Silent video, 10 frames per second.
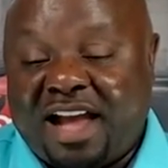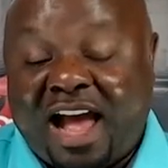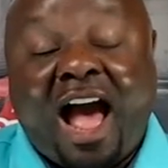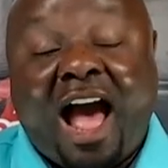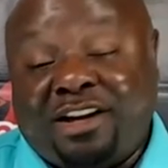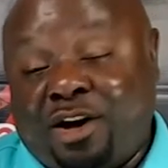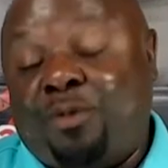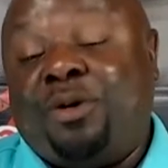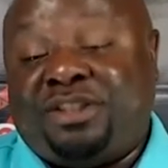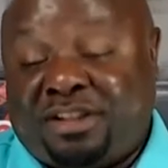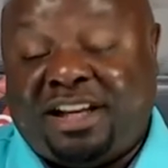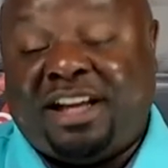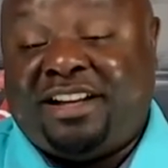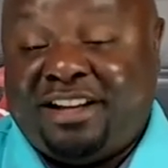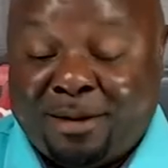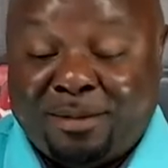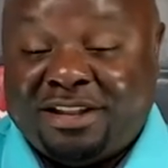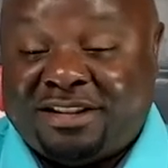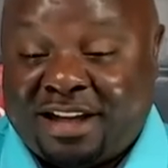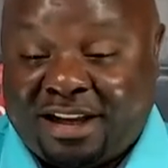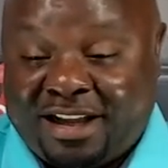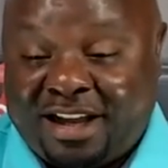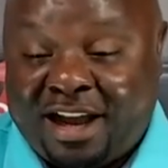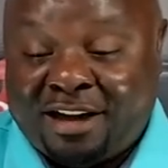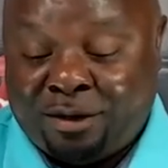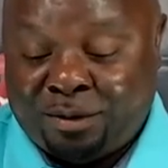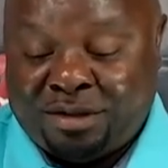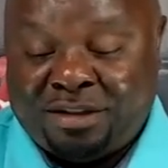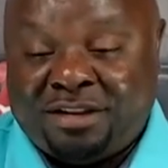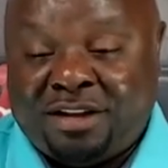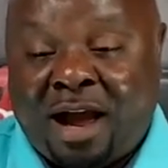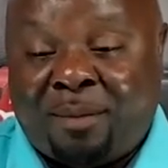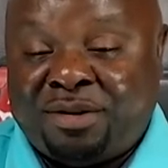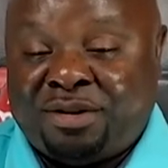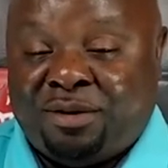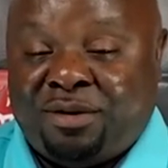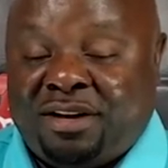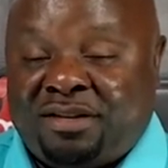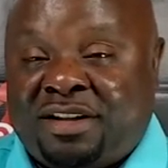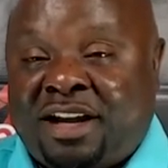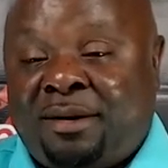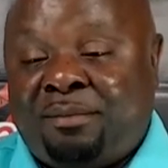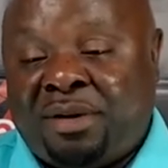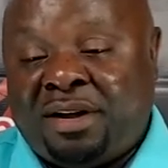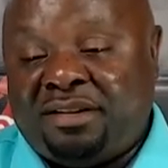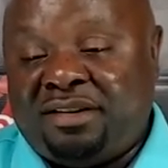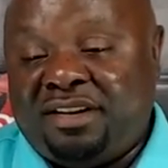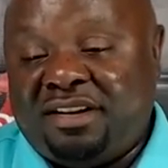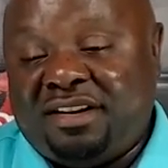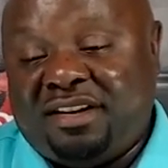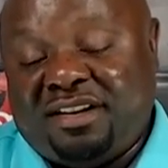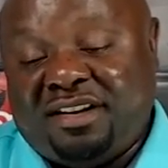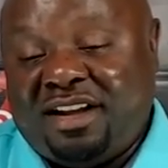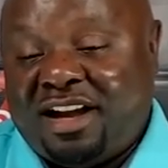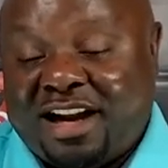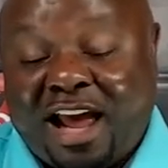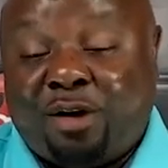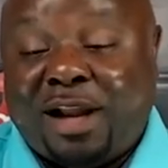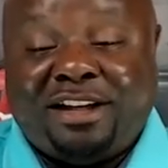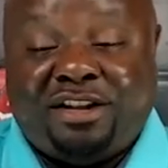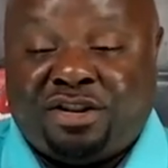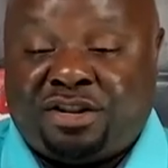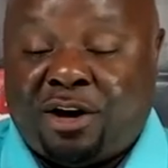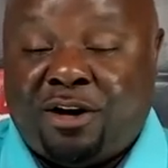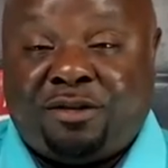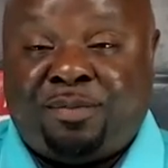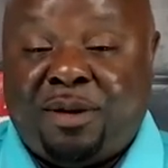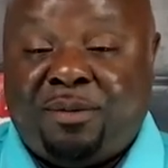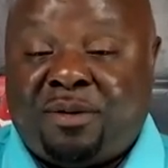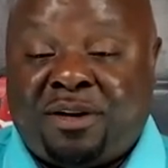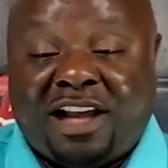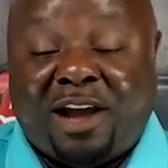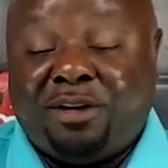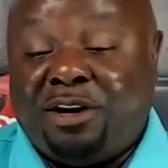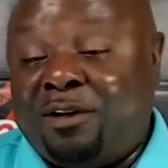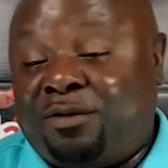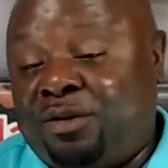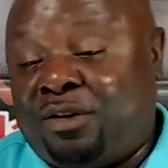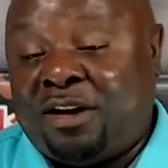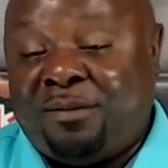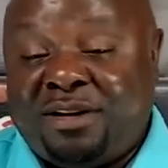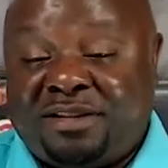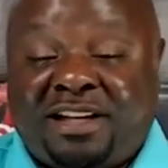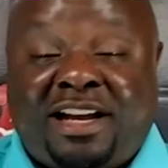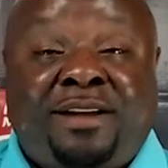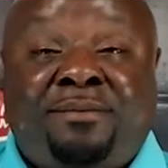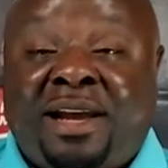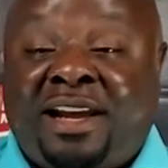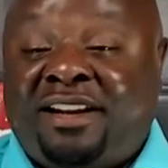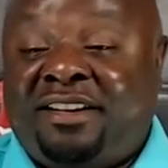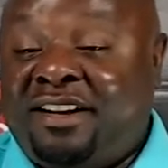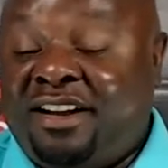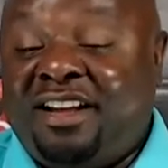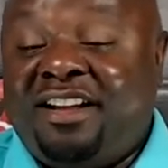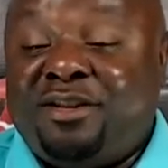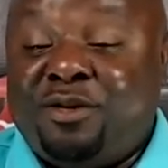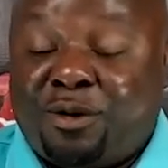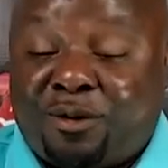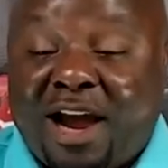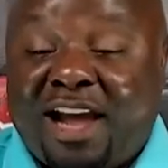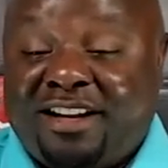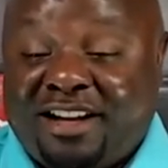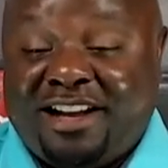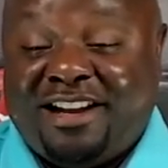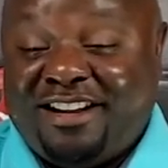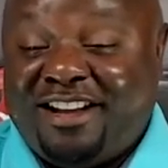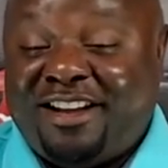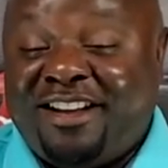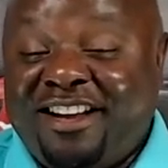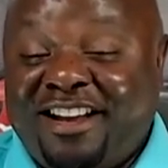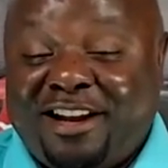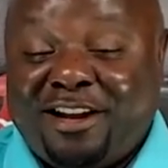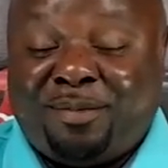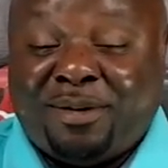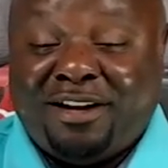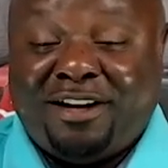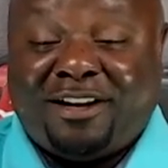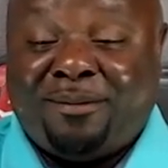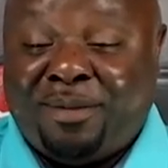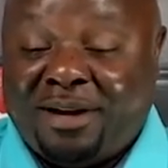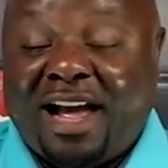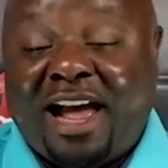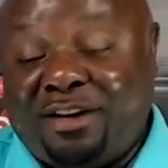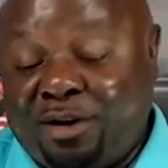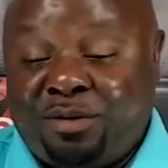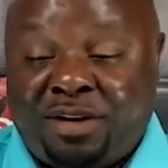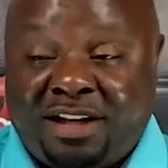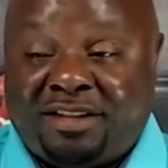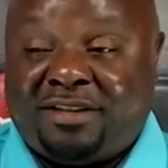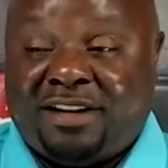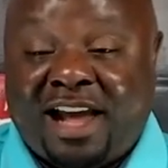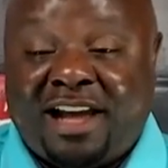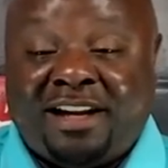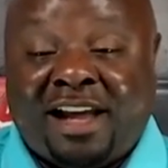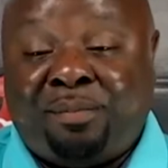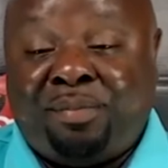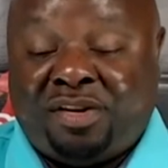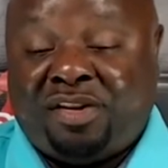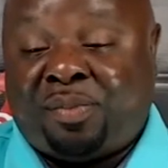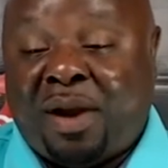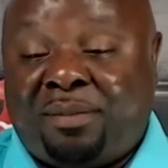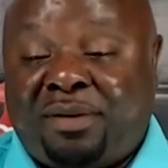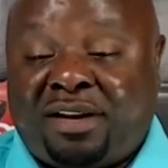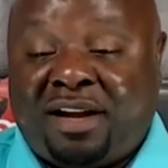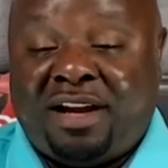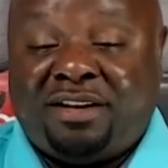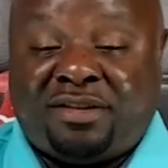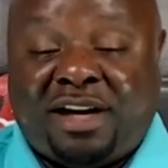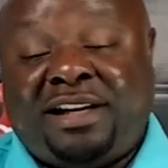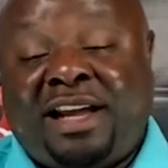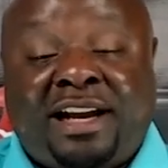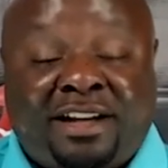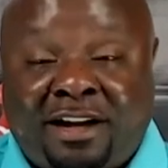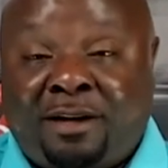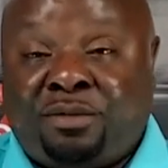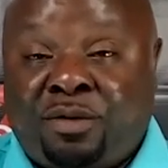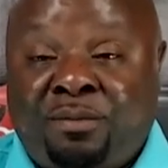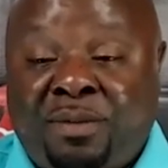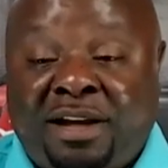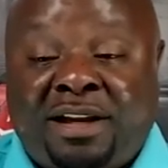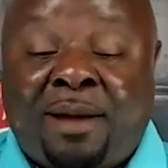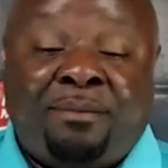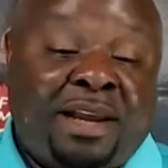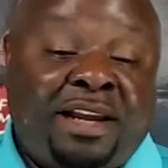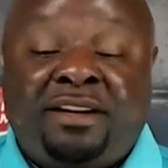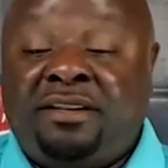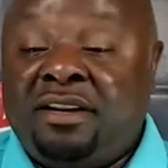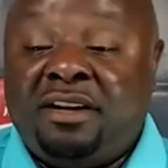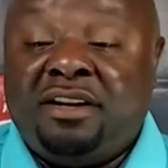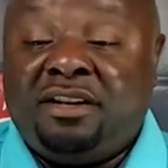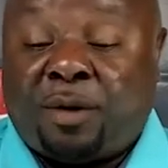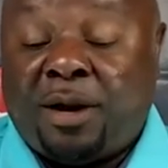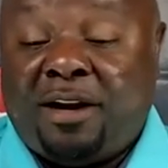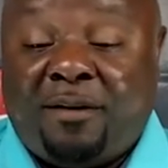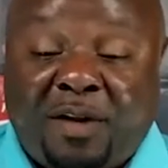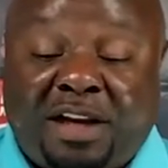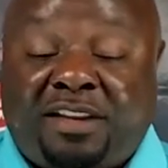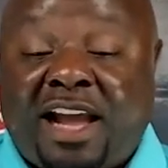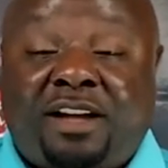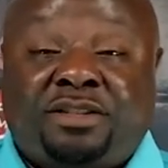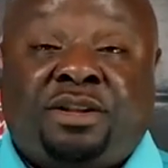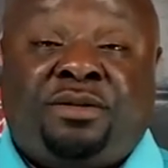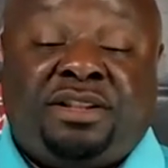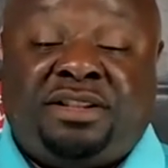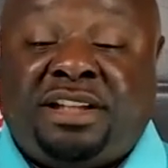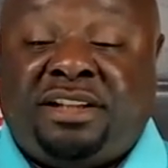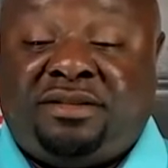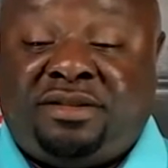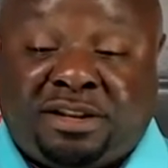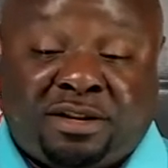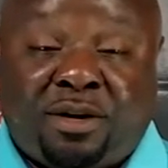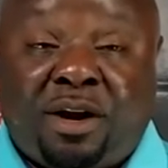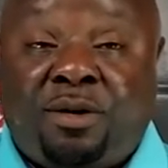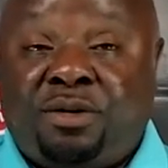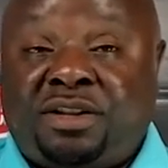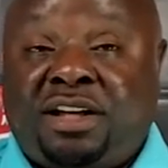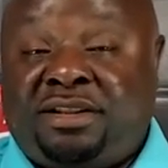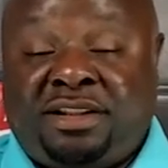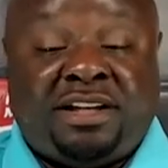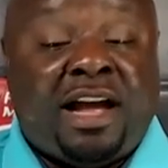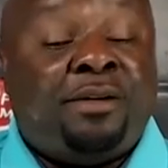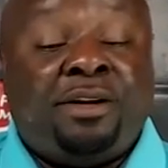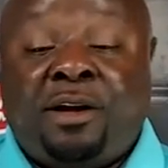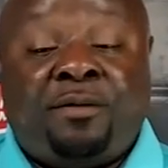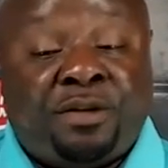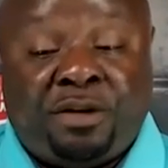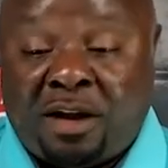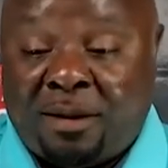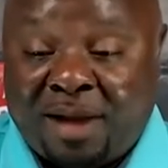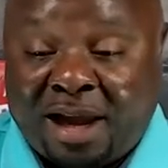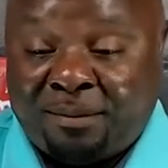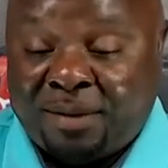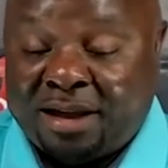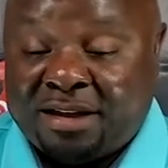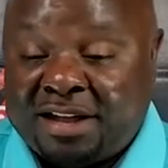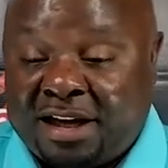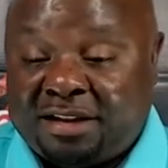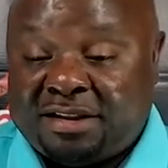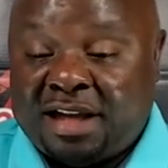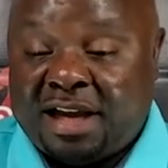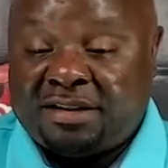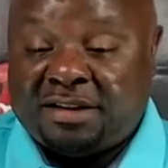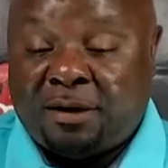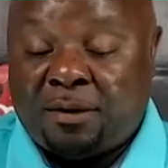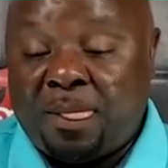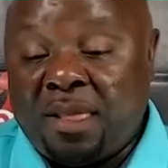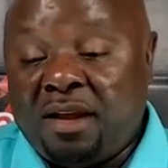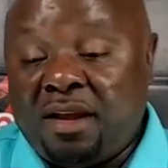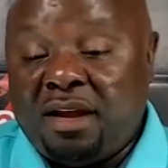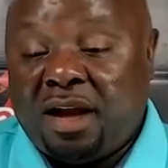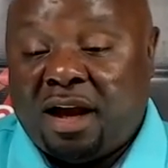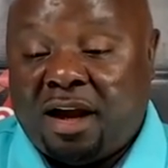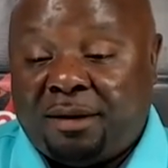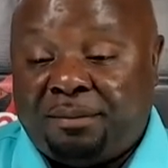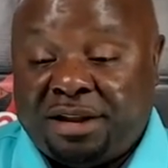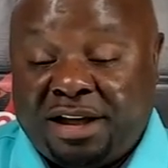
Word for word: I, I, know what you're thinking. Let me just say that I know the, the opportunity is there, but and I don't like to discourage people because I would love for you to come here and say, "Hey, man, you were right. Yeah, it is. It is political, but I knew this, and I and I put this problem in the contract, and they had to come through me, and I made 350000 on this deal, just on the wholesale deal. I would love for you to come back and be to tell us that. So, um, but